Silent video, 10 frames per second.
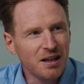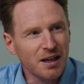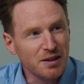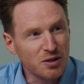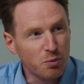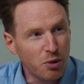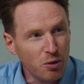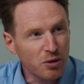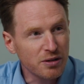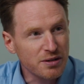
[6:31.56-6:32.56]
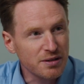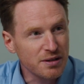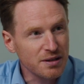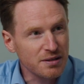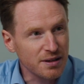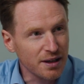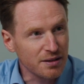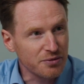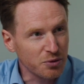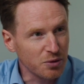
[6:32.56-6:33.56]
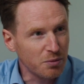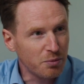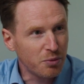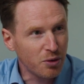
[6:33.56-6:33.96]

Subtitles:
Yeah, so POCUS stands for